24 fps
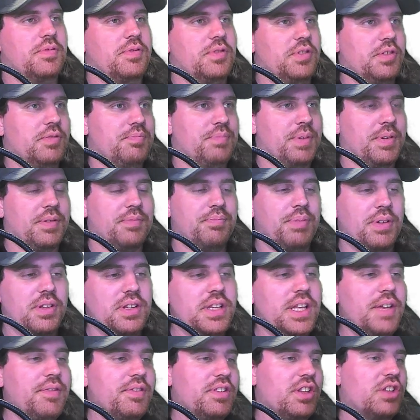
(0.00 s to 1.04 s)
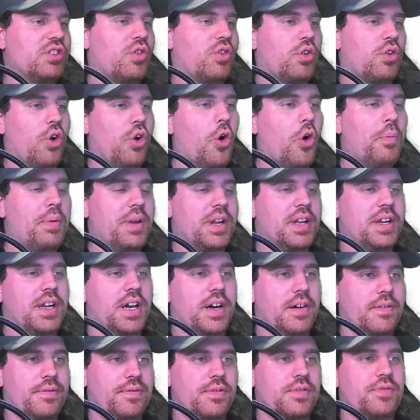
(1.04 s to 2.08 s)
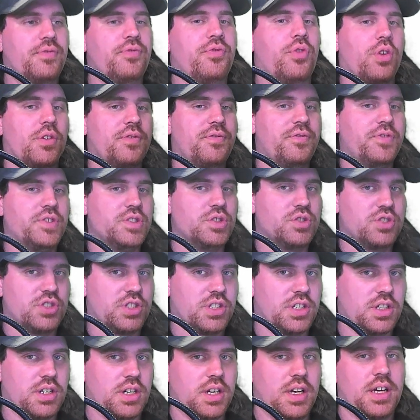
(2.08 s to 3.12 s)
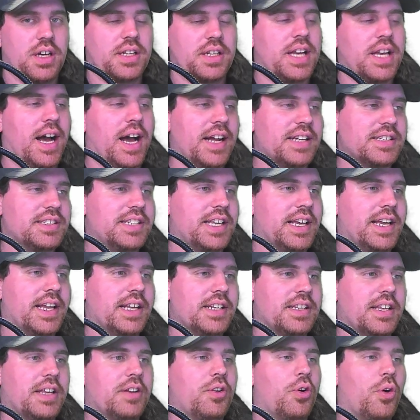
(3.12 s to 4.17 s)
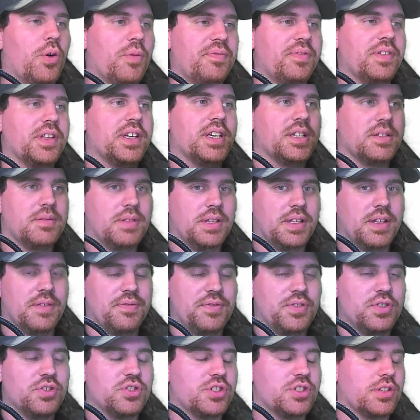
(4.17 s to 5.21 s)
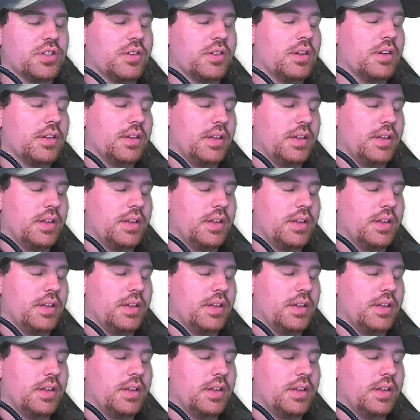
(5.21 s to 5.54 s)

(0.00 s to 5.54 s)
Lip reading: But leaving the door open enough for future content, and hopefully in the future,